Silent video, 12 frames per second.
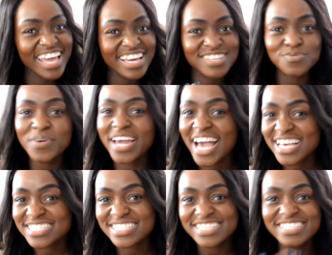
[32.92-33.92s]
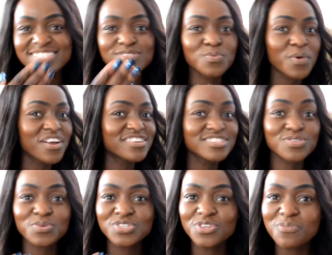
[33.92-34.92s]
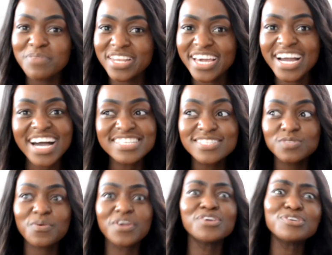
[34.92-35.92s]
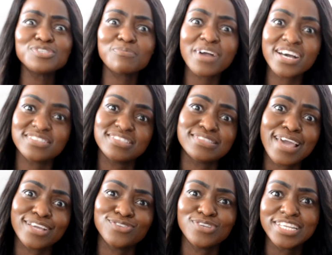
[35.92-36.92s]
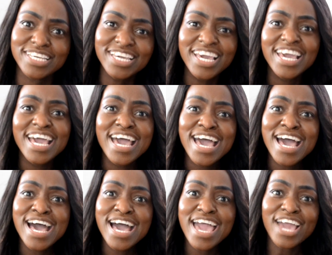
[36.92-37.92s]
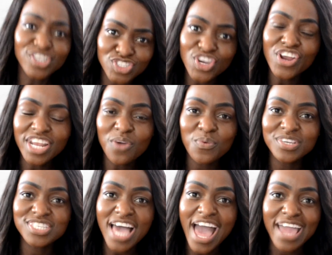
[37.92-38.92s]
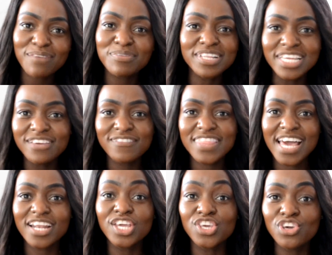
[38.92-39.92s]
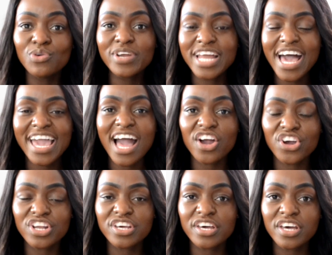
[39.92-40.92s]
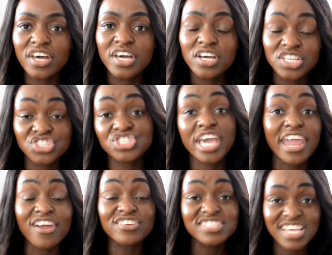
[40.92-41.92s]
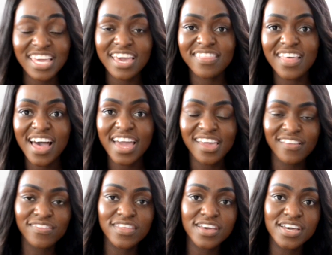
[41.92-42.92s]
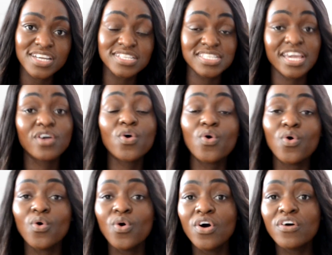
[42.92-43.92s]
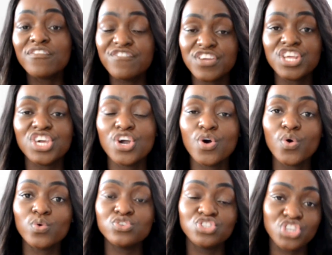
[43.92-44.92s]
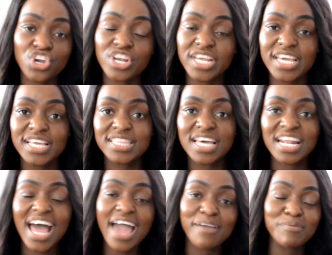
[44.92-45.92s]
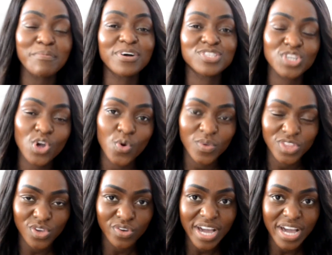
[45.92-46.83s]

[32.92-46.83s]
because we're cousins, we're social media cousins, we're YouTube cousins actually. A journey which I believe that you and I are gonna share together in the deco video journey that I am about to go with you